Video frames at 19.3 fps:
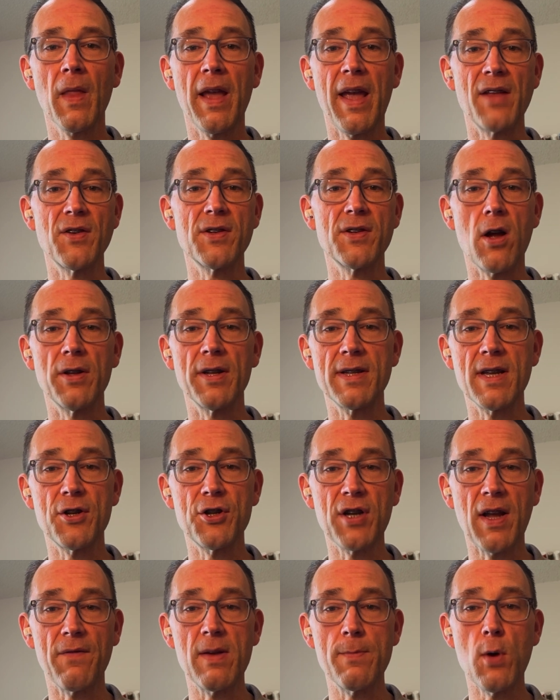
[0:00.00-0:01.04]
installed in his
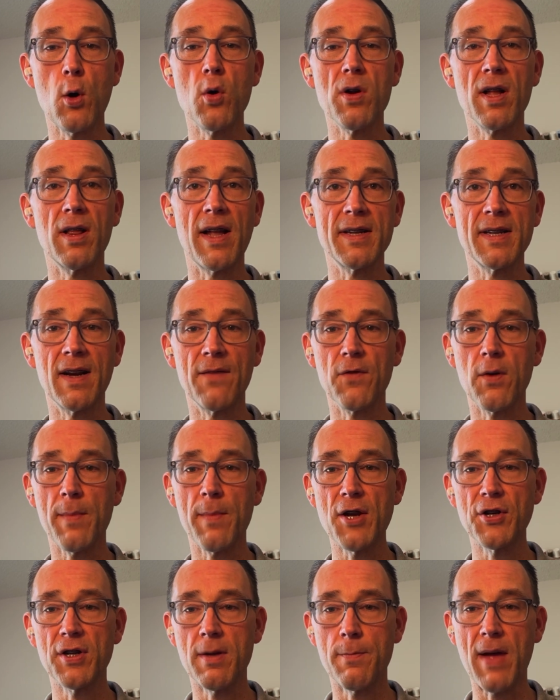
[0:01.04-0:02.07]
Chevy Bolt collected
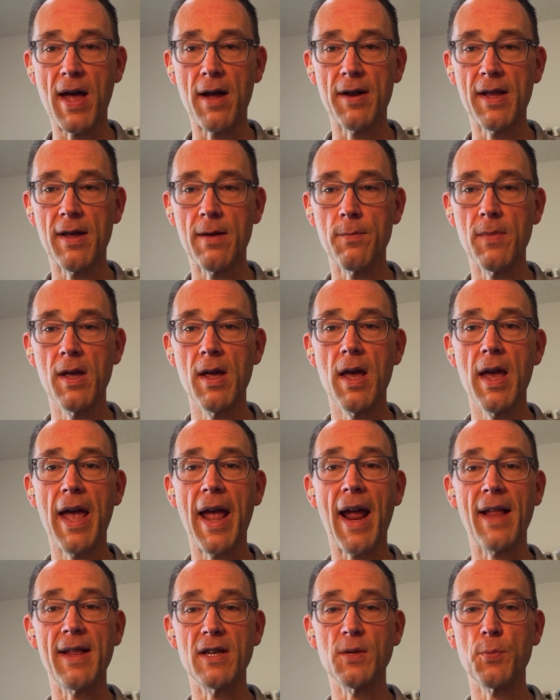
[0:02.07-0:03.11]
information about him
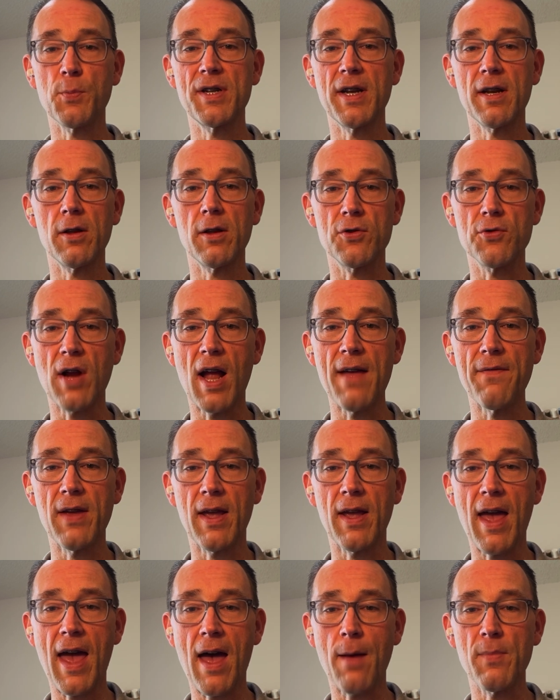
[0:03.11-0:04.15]
and his particular driving
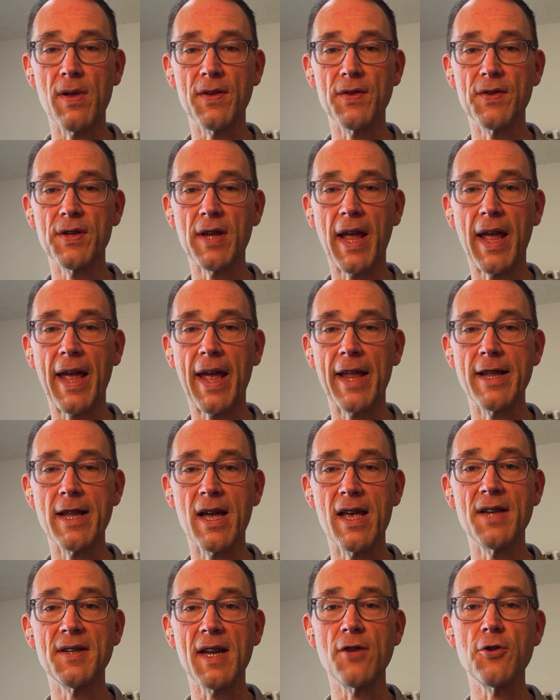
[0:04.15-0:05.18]
habits. And
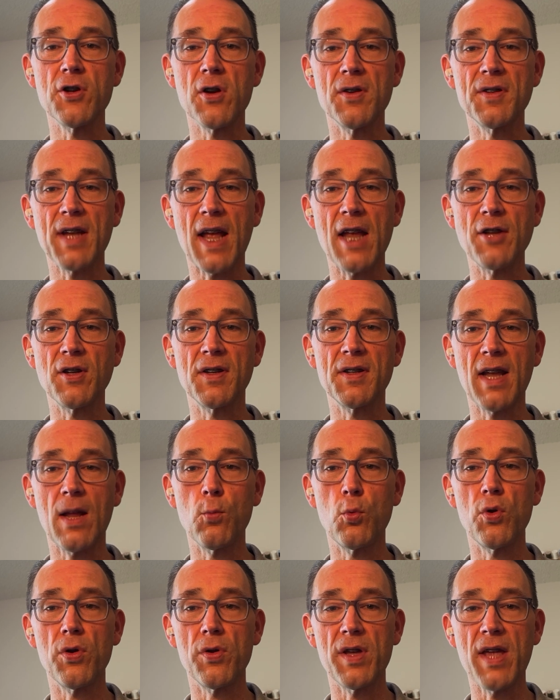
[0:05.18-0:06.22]
his insurance agent said,
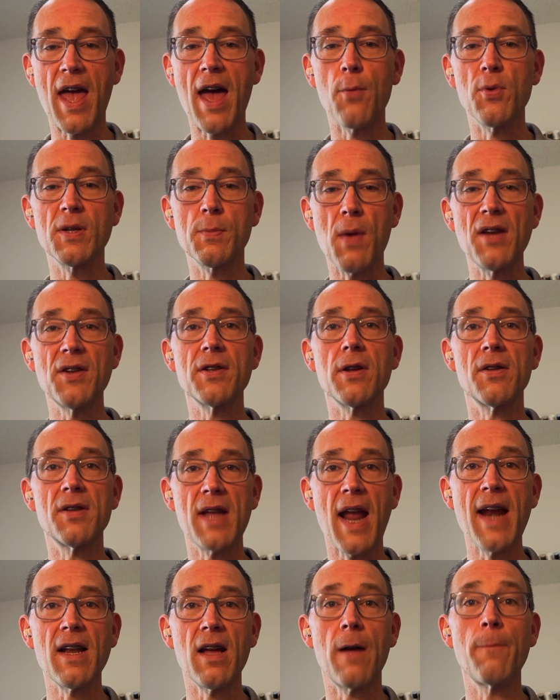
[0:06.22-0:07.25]
well, yeah, it was based on
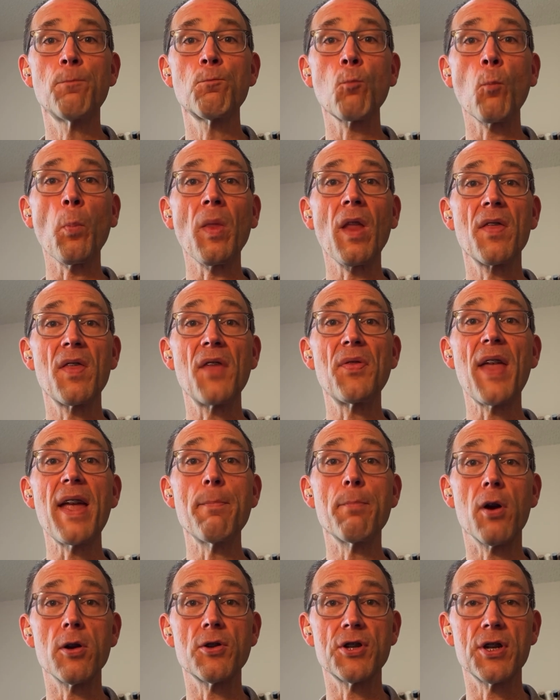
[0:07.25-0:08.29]
data that they
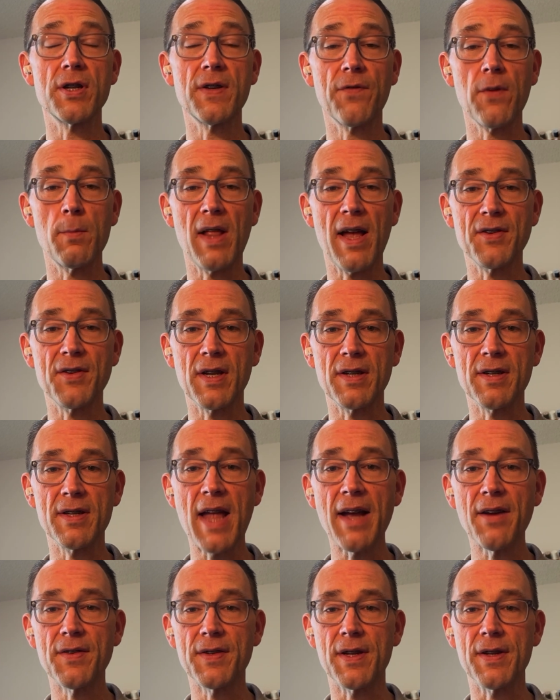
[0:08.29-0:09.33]
purchased from
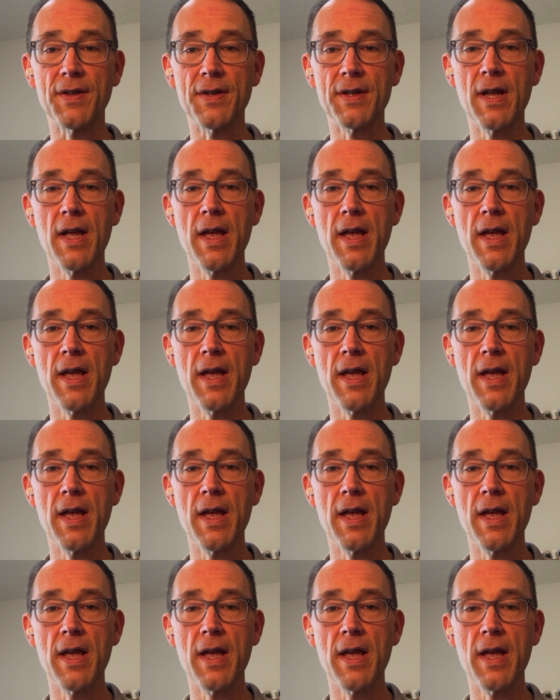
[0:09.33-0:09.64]
LexisNexis,